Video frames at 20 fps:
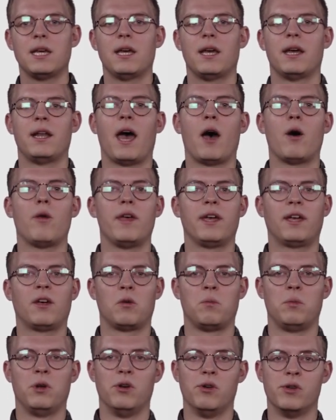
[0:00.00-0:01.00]
and how they
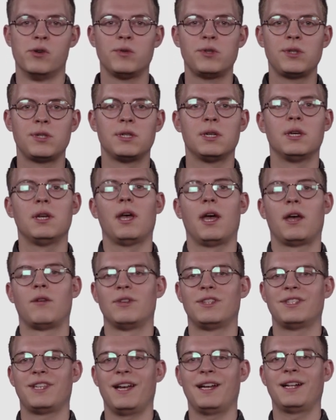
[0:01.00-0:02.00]
can be reused and
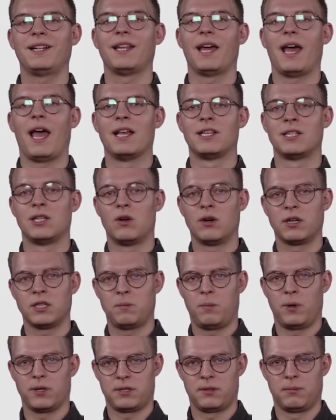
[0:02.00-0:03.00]
recycled as long as
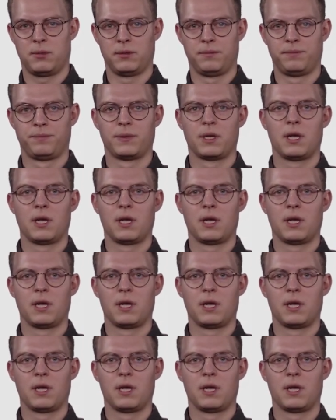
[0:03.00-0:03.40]
possible.